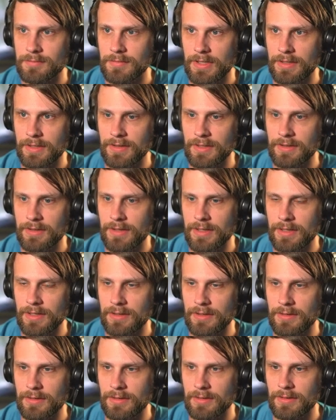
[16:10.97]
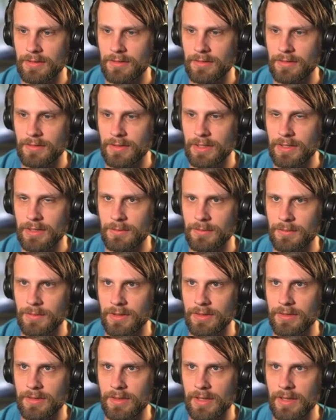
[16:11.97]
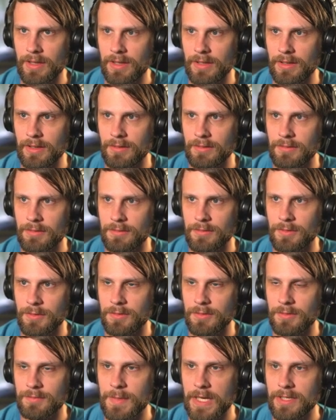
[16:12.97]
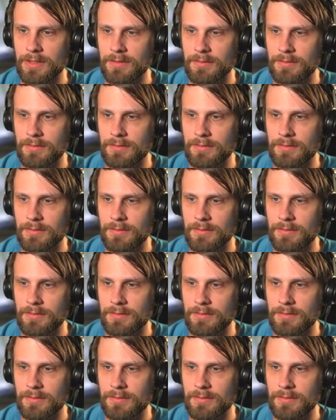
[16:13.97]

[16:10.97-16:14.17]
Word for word: And then they can hit it with a Rune of Might.